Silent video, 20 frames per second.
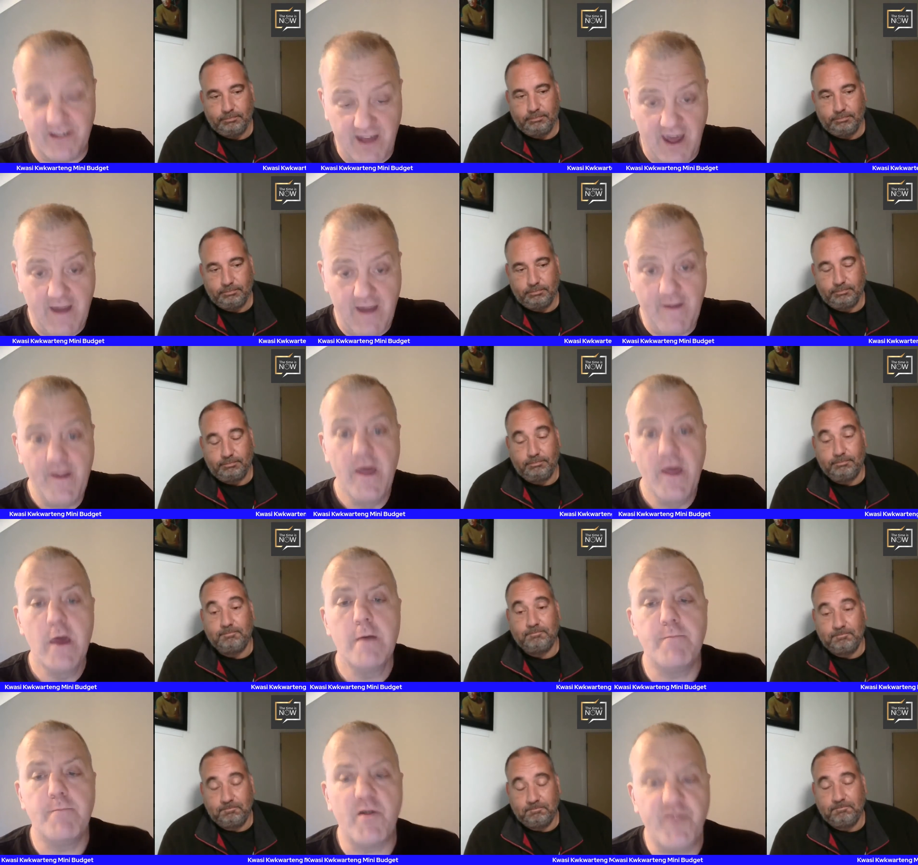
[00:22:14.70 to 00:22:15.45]
Speaker 1: Yeah.
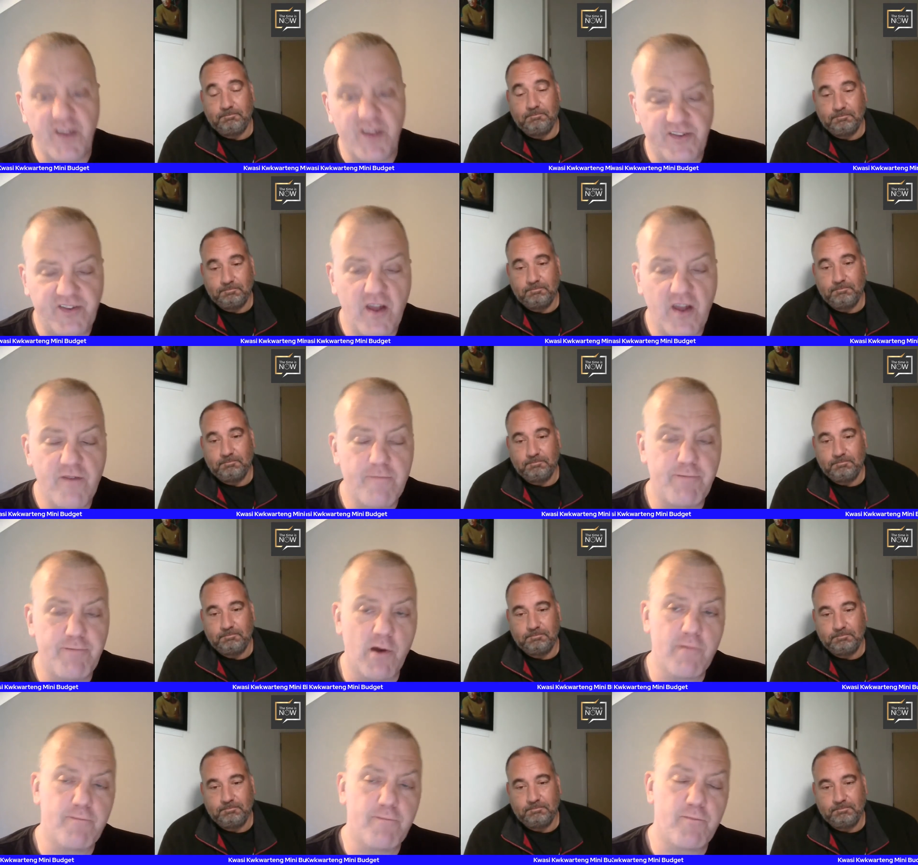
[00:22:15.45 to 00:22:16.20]
yeah. Uh,
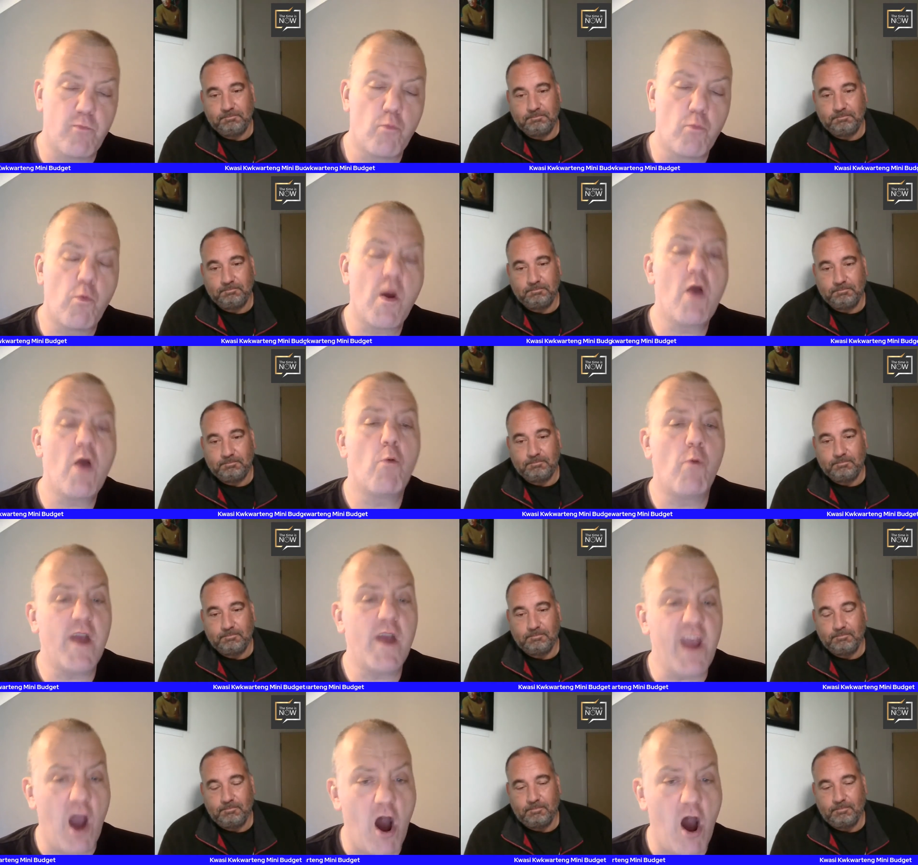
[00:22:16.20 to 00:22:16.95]
but
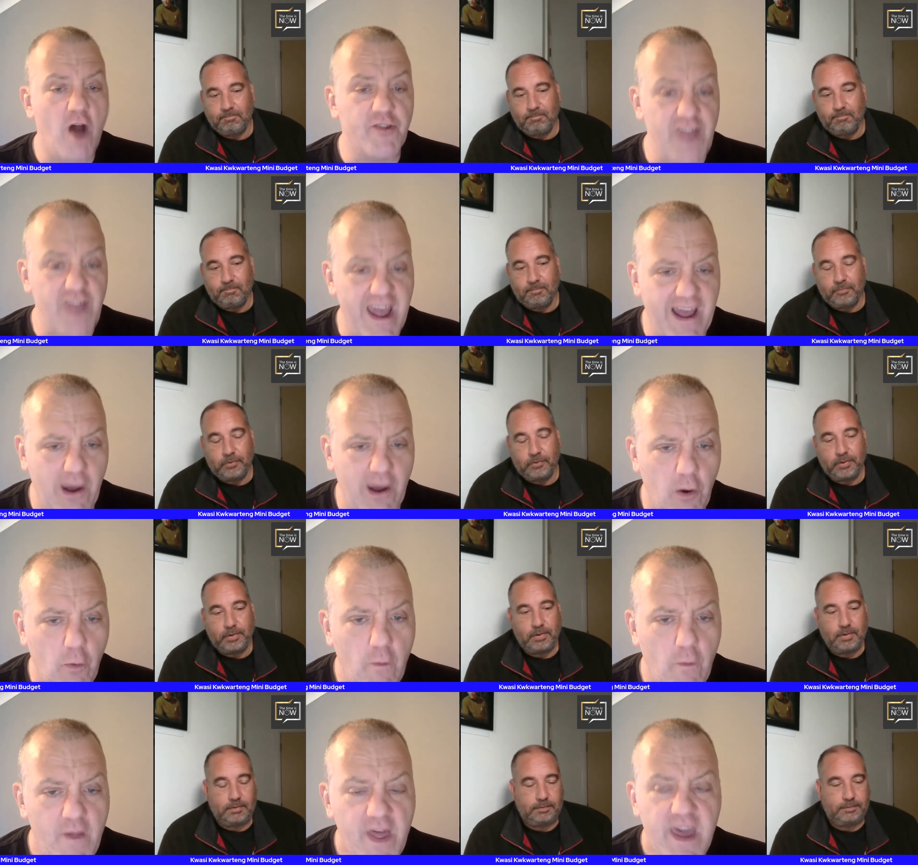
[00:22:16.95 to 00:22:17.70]
we are
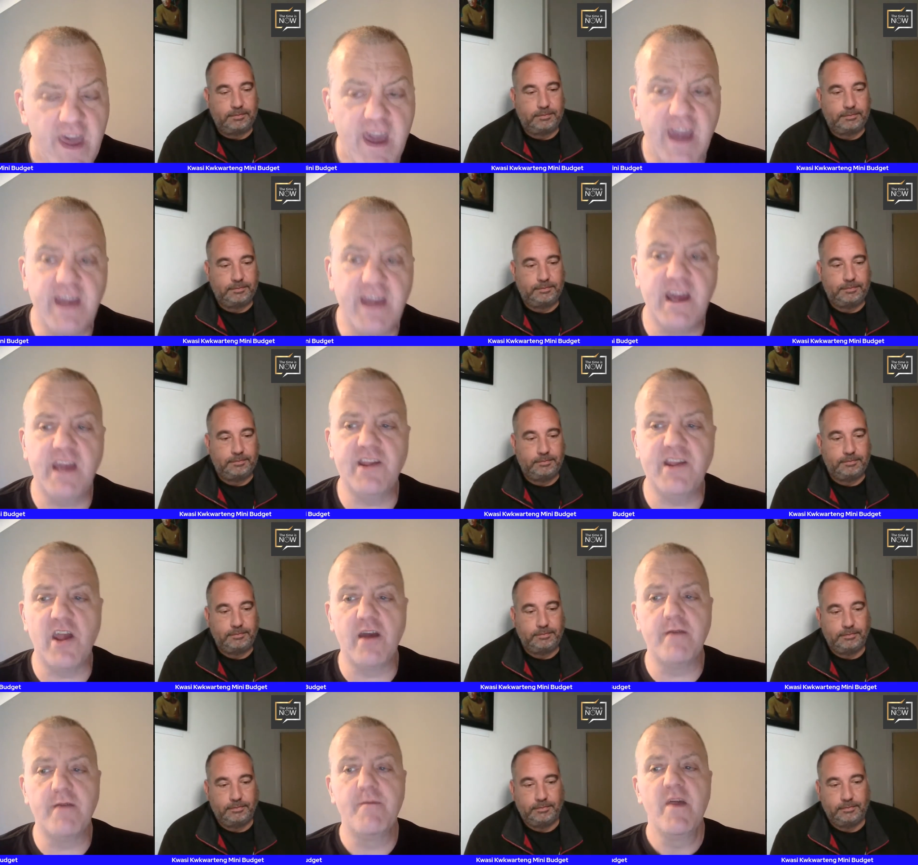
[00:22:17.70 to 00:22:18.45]
now
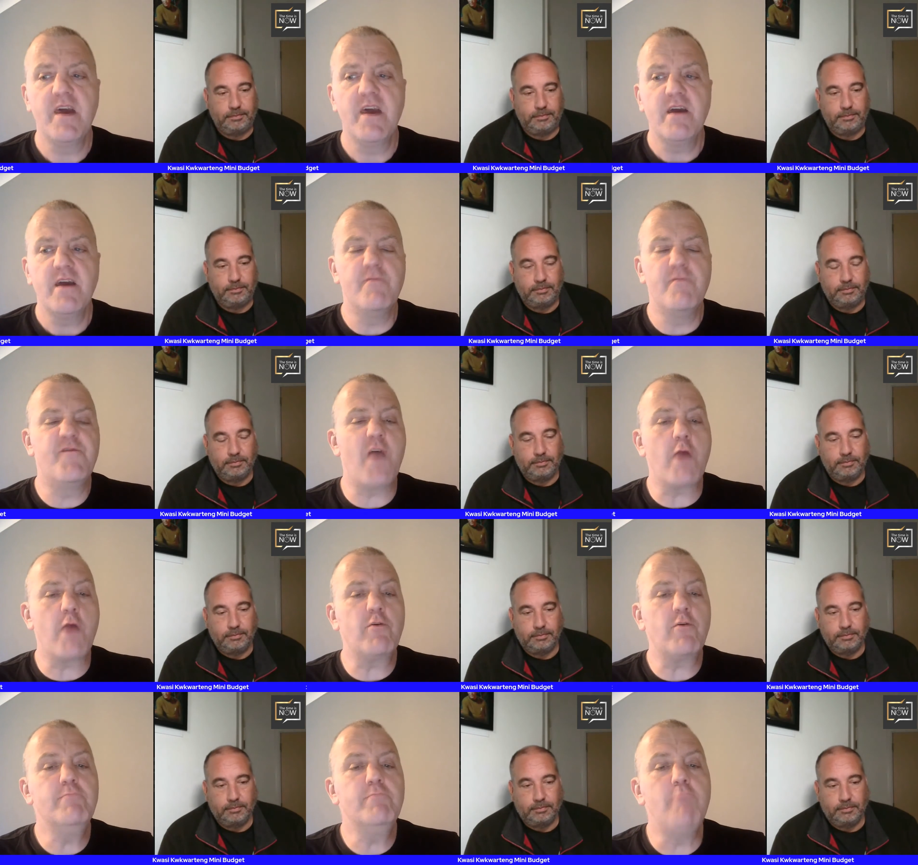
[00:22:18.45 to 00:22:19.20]
in a
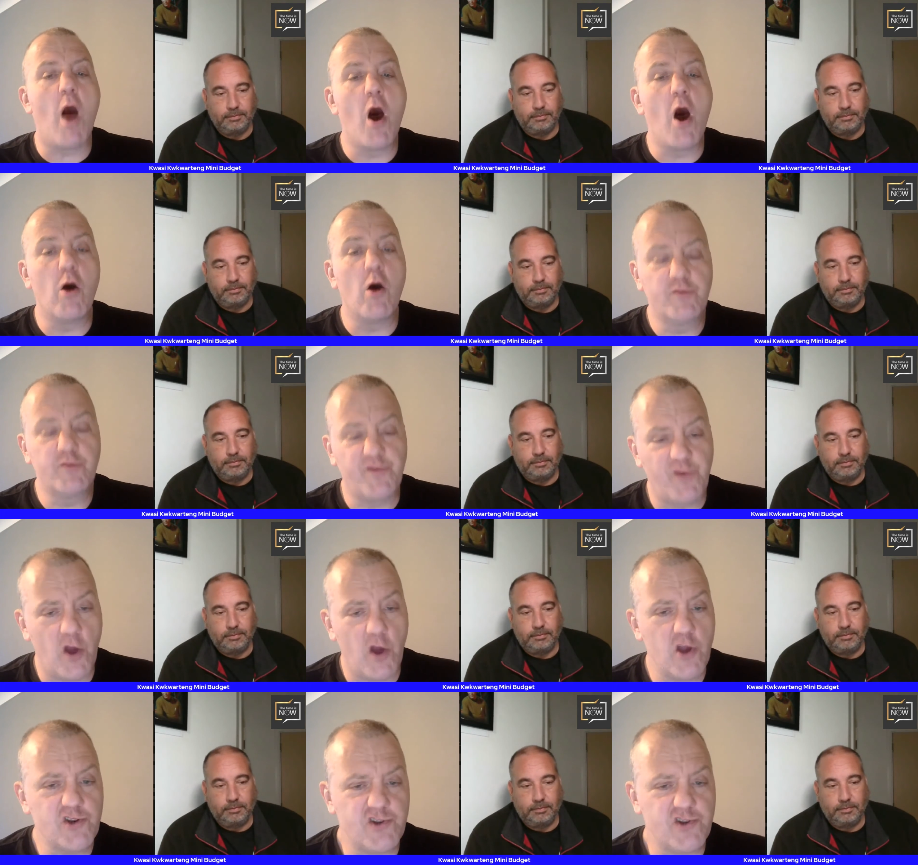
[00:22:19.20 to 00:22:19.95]
very mild
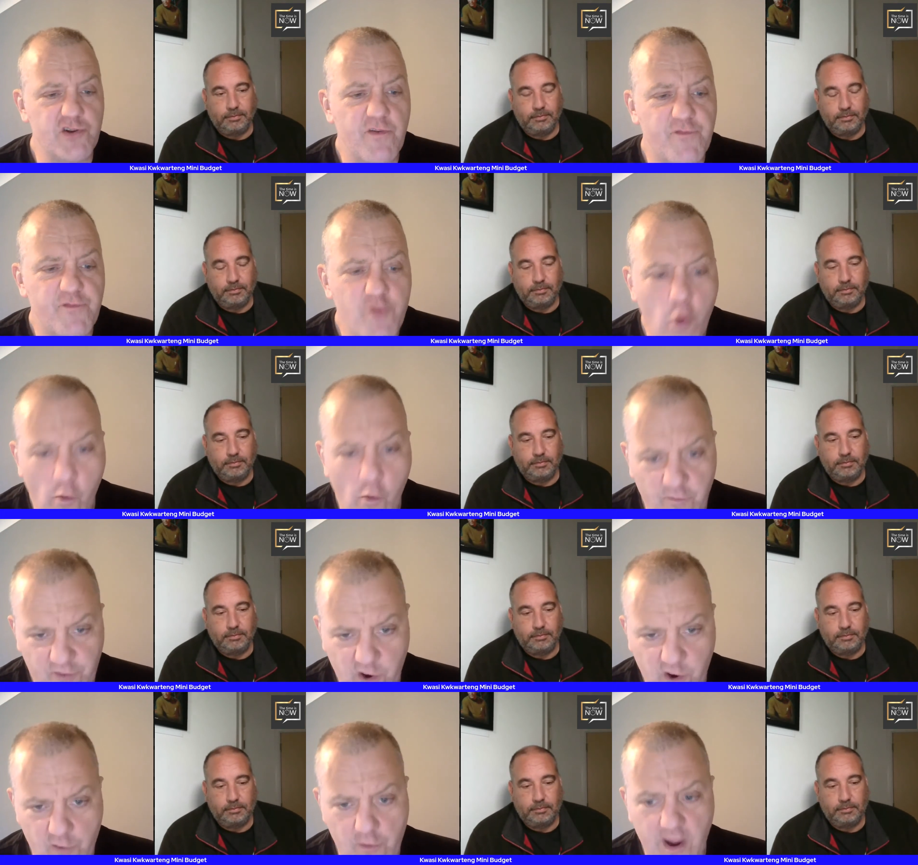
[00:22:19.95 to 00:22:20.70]
version of
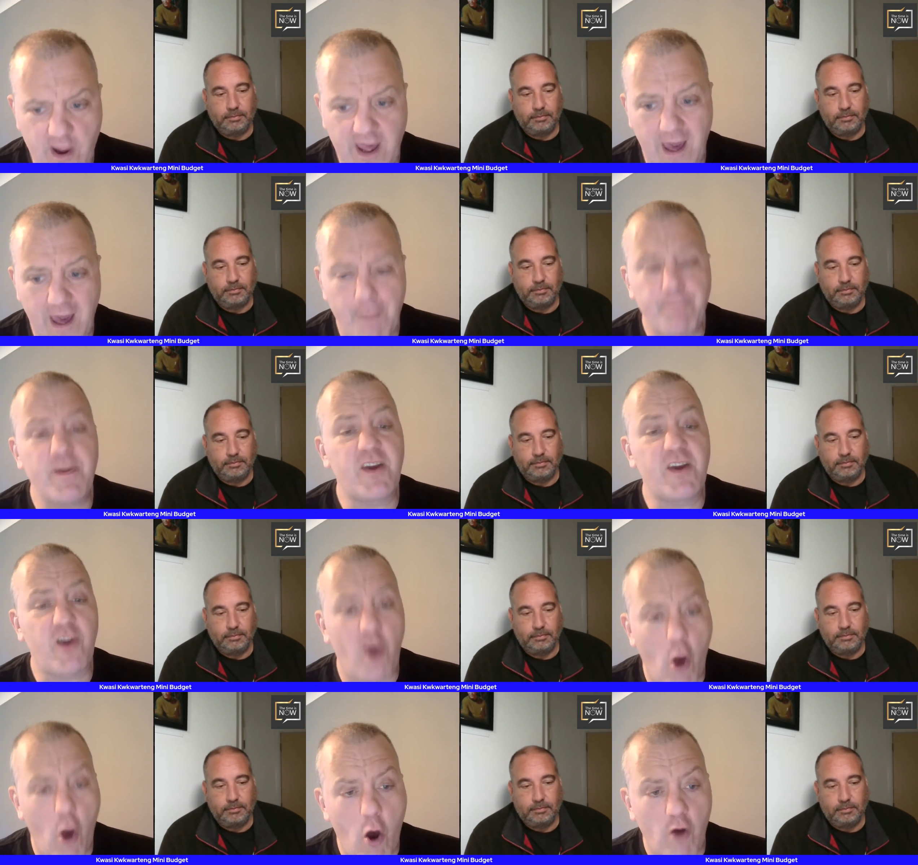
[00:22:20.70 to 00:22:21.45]
North Korea
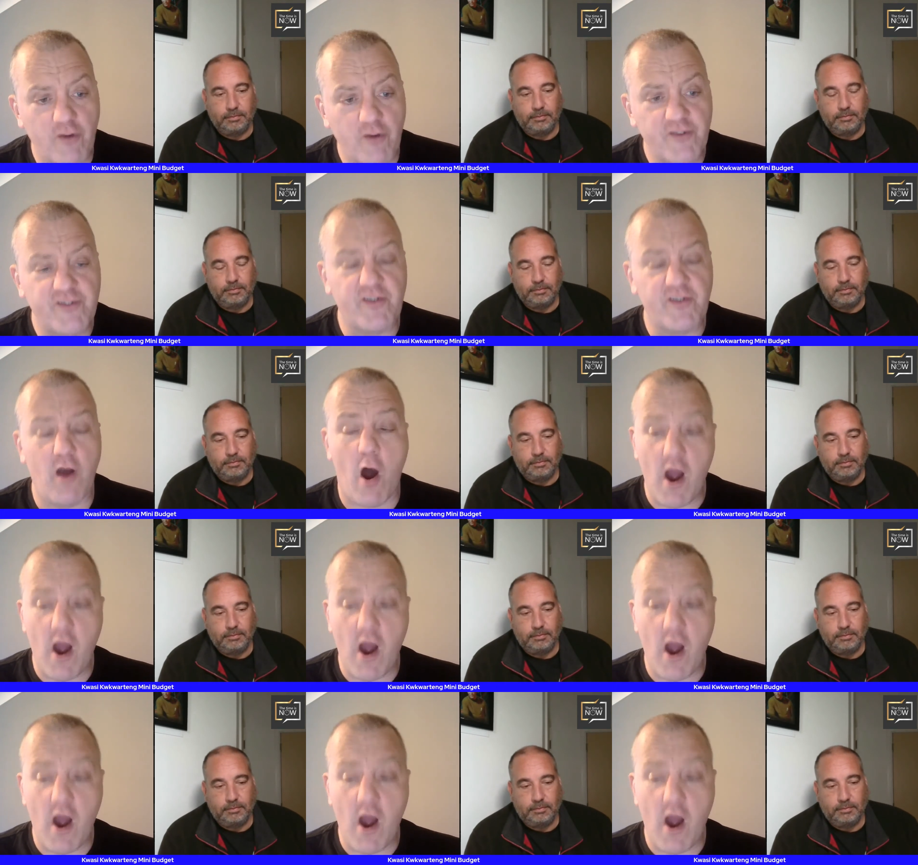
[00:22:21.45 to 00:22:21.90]
because